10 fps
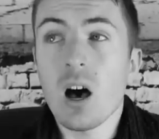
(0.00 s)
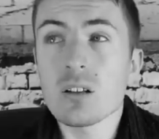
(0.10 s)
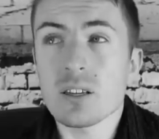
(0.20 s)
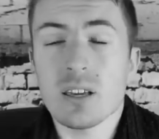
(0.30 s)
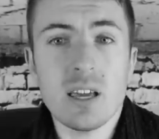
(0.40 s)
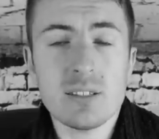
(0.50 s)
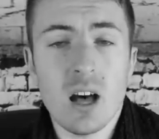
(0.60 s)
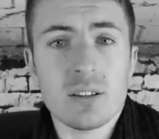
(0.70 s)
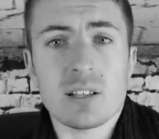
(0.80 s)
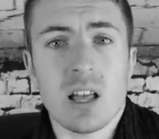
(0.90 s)
Honestly, he's
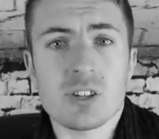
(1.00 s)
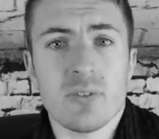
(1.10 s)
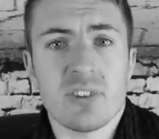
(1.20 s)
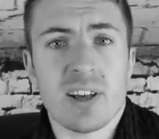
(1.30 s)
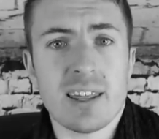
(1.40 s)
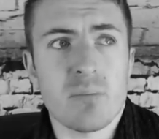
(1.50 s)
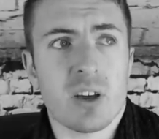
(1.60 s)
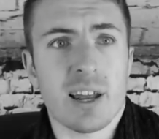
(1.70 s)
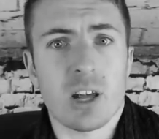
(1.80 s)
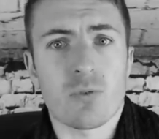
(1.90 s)
not dislodging Vitaly
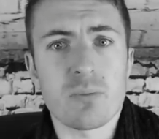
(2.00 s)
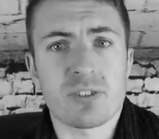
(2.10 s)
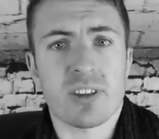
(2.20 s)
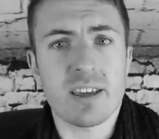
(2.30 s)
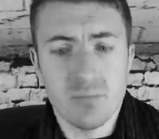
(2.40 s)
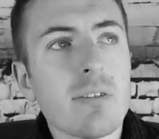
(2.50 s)
Mukhelenko from the team.